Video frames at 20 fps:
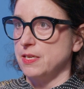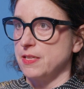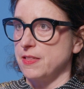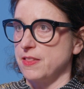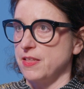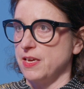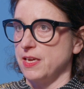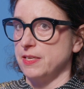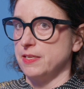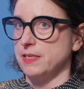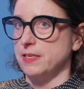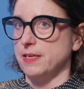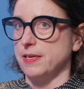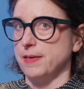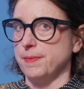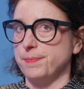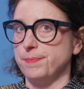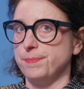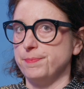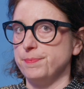
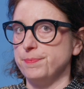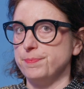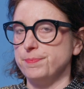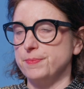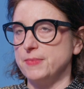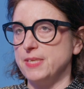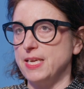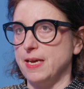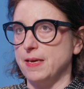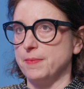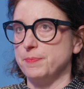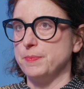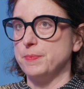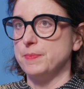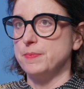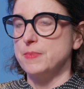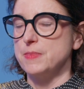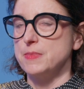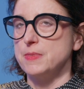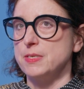then
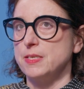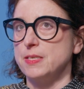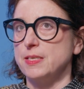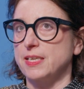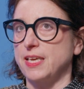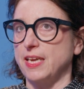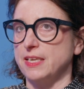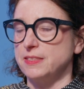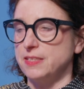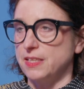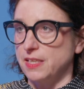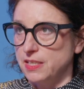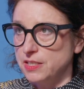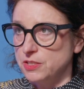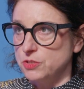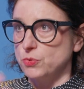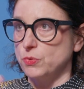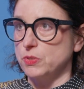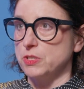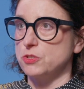getting
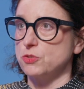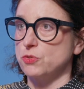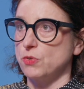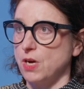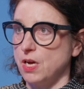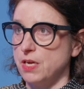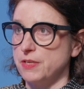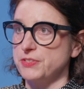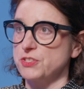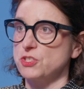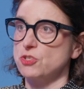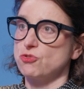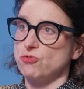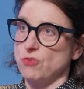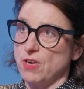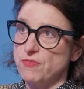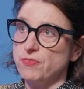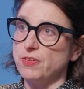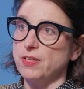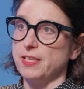into a trance,
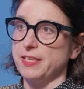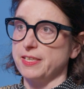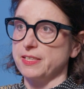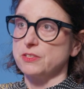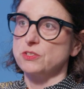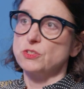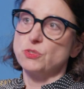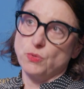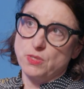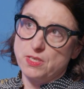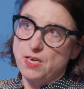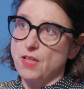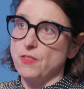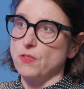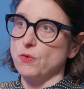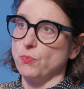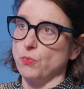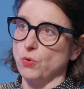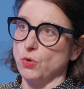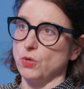traveling to
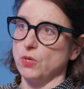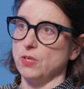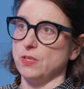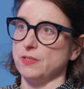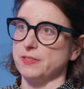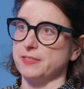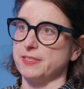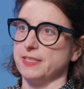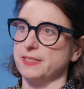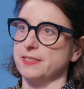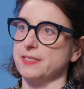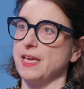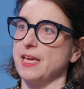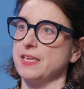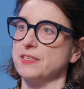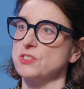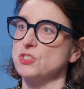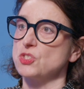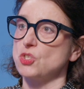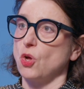another world
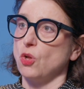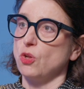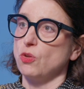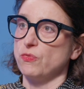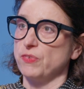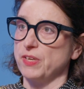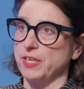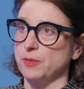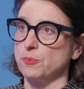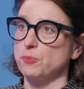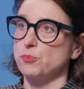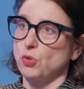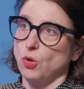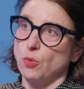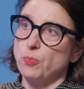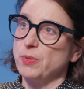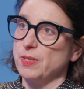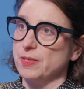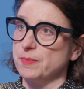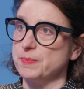and solving
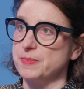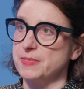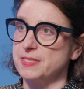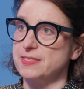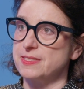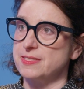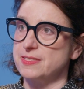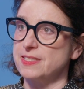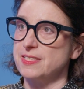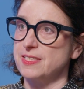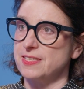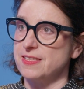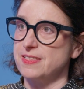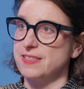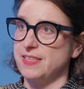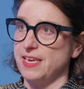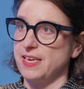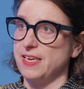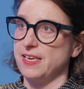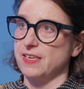problems
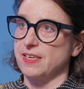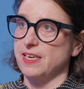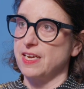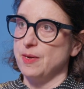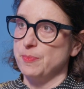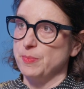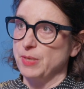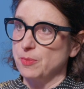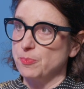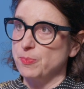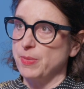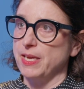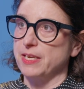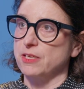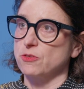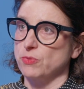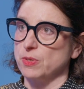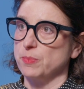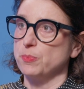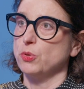there, coming
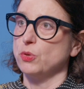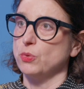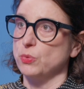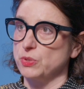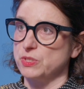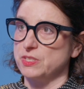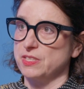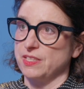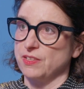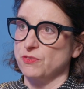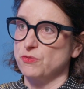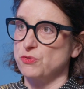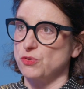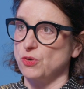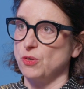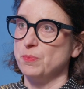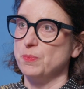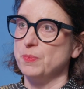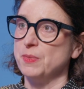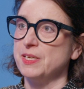back, reporting
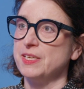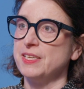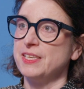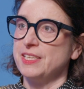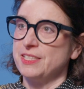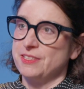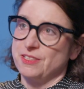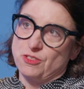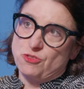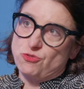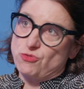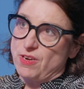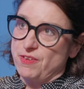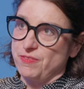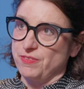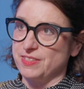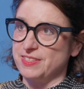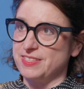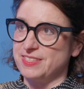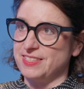from the
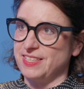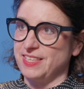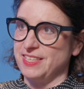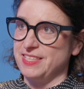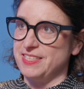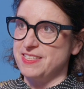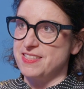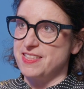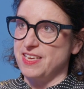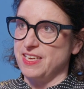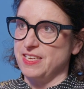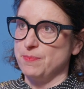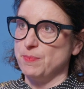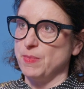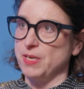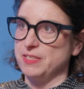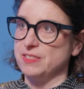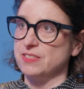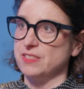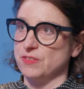travels they
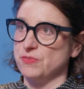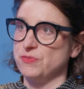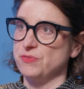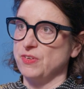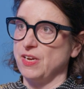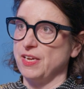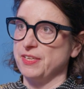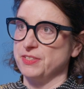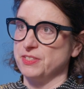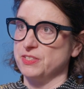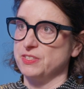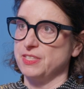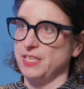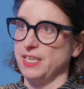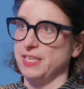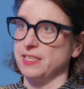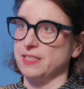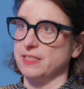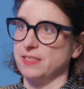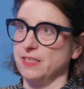might have
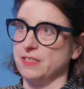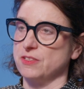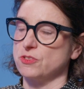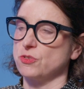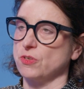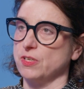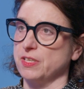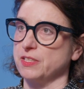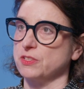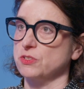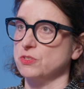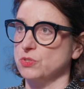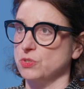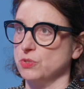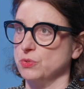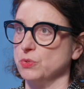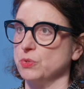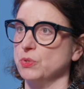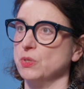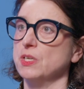undertaken, and trying
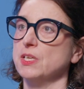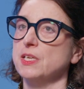to